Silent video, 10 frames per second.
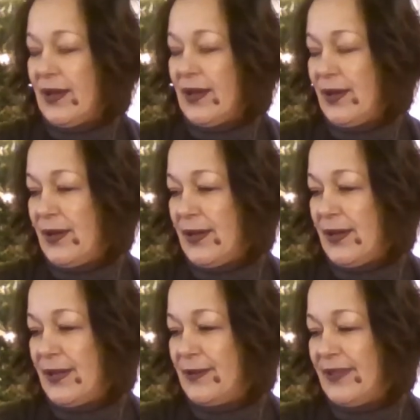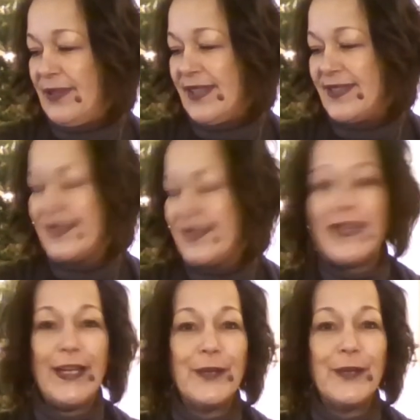Let's
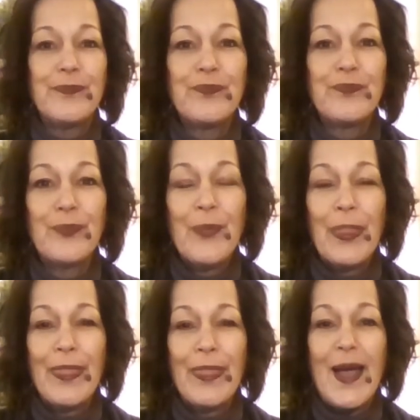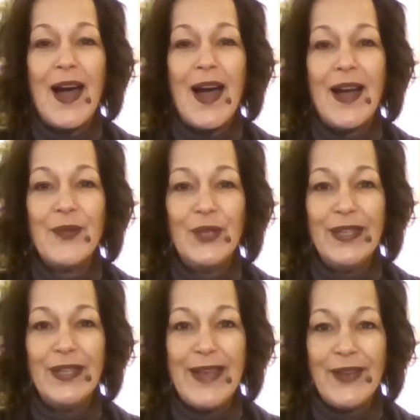see. I will
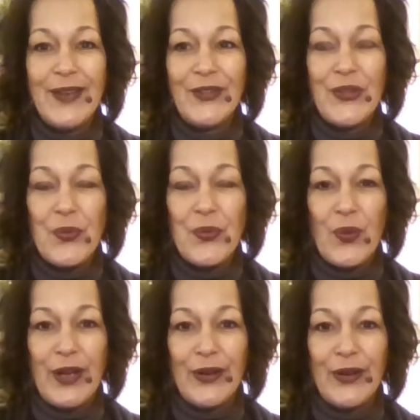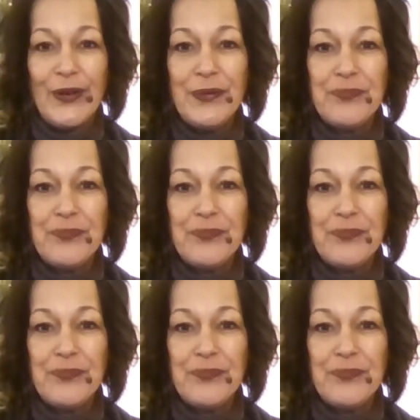announce the winner.